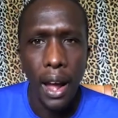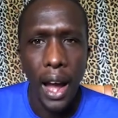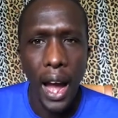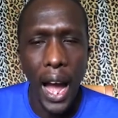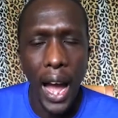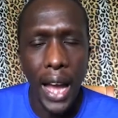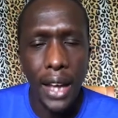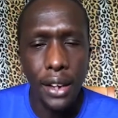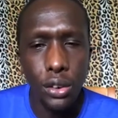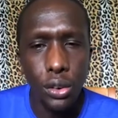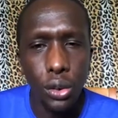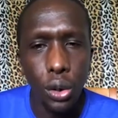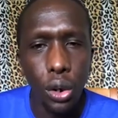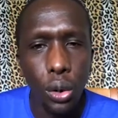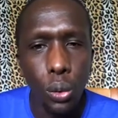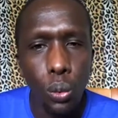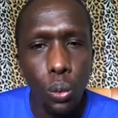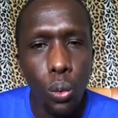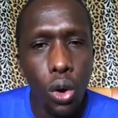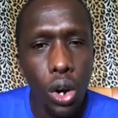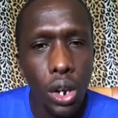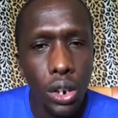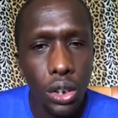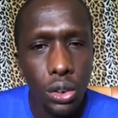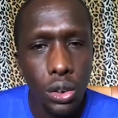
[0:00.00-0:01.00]
I don't
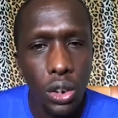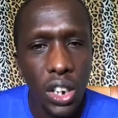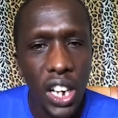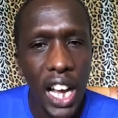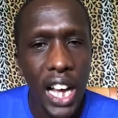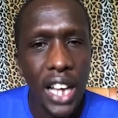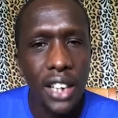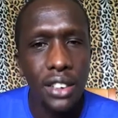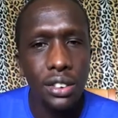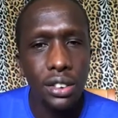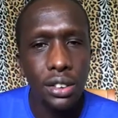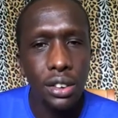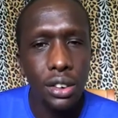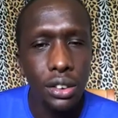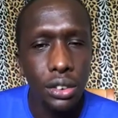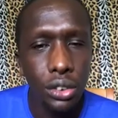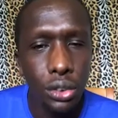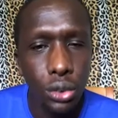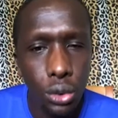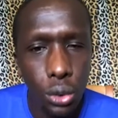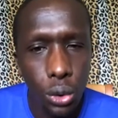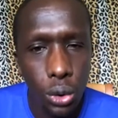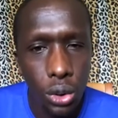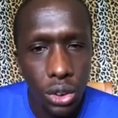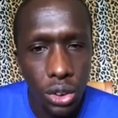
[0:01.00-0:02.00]
want you guys
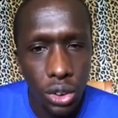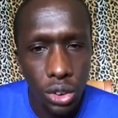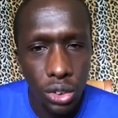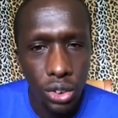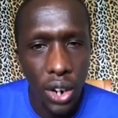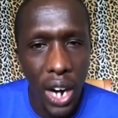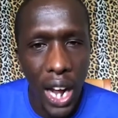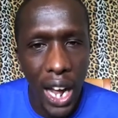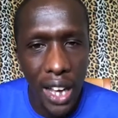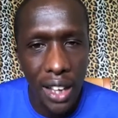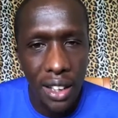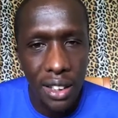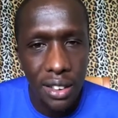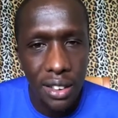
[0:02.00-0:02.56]
to try